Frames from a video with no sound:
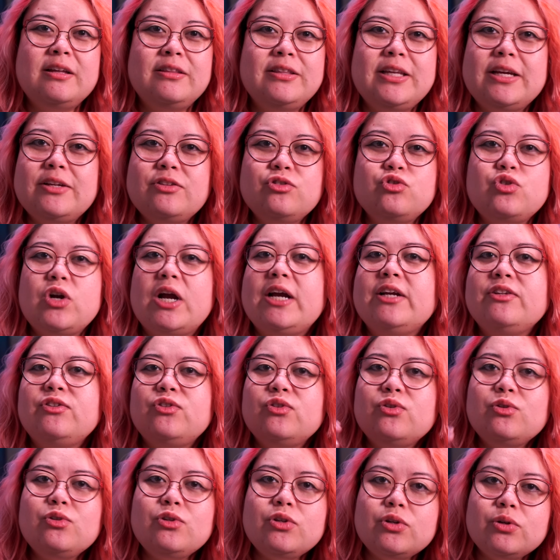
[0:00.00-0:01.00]
then try
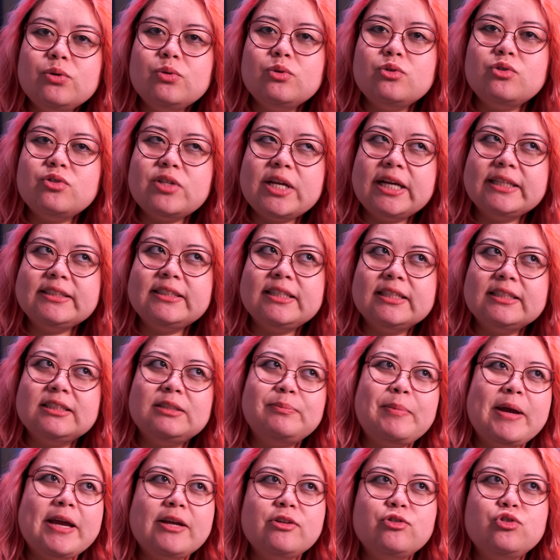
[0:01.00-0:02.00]
to use text
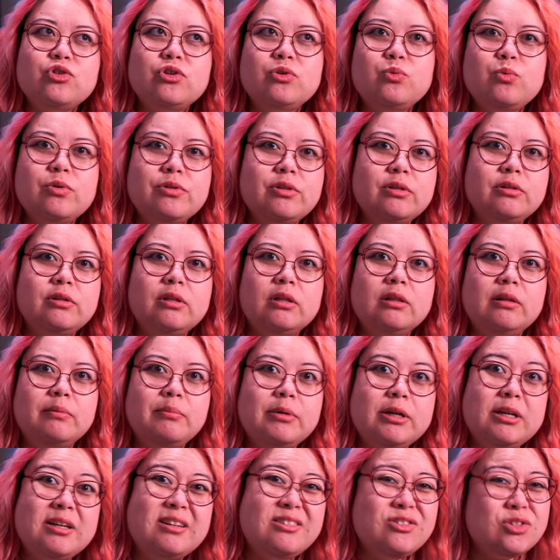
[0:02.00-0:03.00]
expansion within the
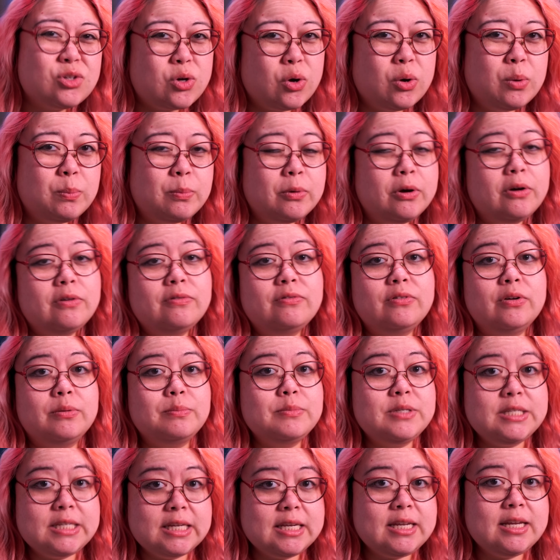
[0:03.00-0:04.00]
limited scope of
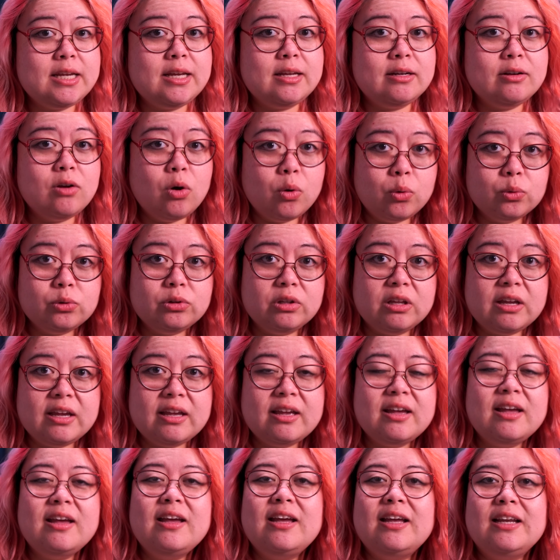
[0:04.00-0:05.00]
Obsidian only.